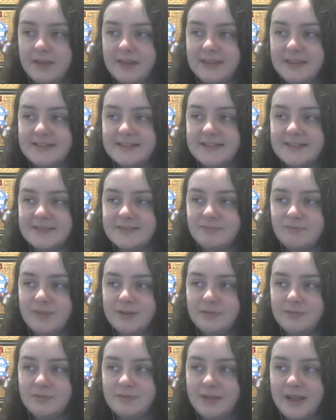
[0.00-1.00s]
it's this
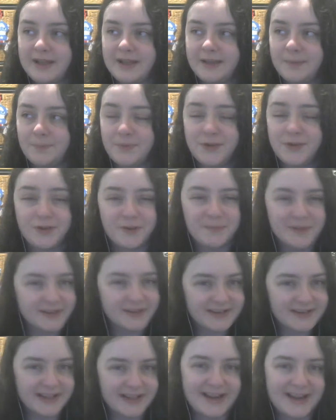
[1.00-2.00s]
real, like, pure
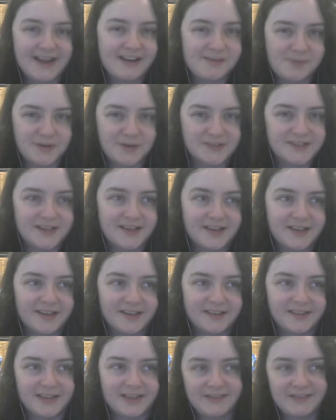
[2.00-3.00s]
blood, like in Harry Potter,
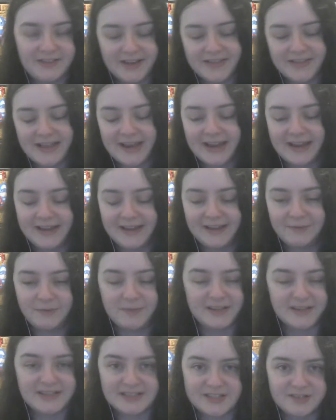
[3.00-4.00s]
I feel like that lady
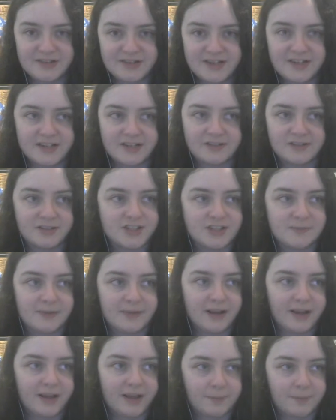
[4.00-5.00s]
would be Slytherin and she'd
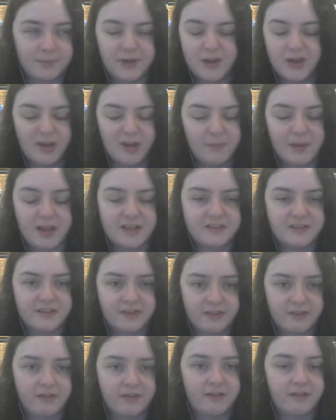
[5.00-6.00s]
be like, pure blood,
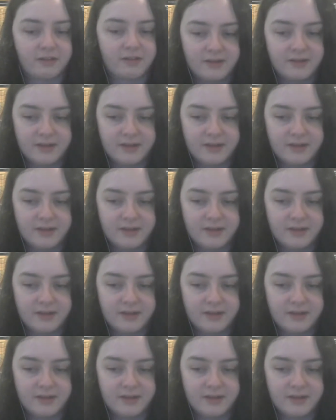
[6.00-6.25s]
oh,